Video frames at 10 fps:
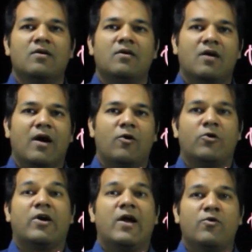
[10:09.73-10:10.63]
or
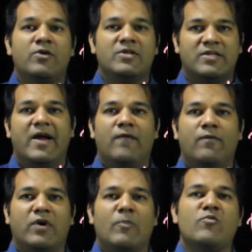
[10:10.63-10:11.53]
trying to decide what
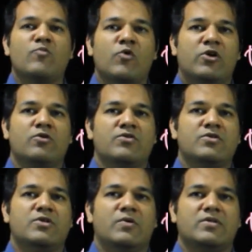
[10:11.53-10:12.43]
type of motor goes into
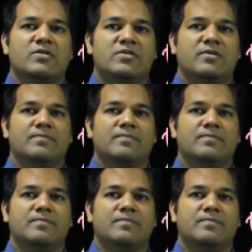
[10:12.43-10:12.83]
our system.